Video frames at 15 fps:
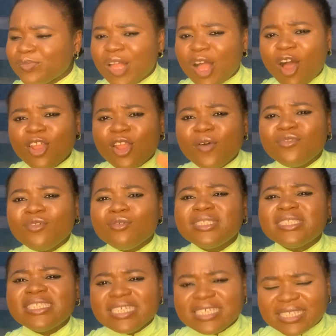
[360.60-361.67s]
All of those
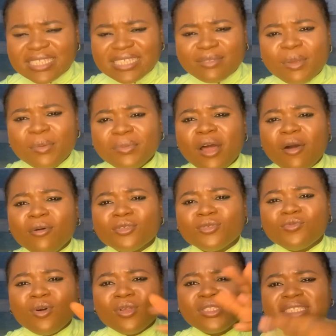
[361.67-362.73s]
things, maybe that was
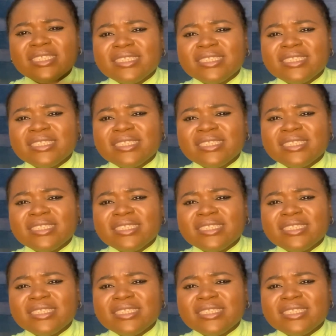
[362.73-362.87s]
what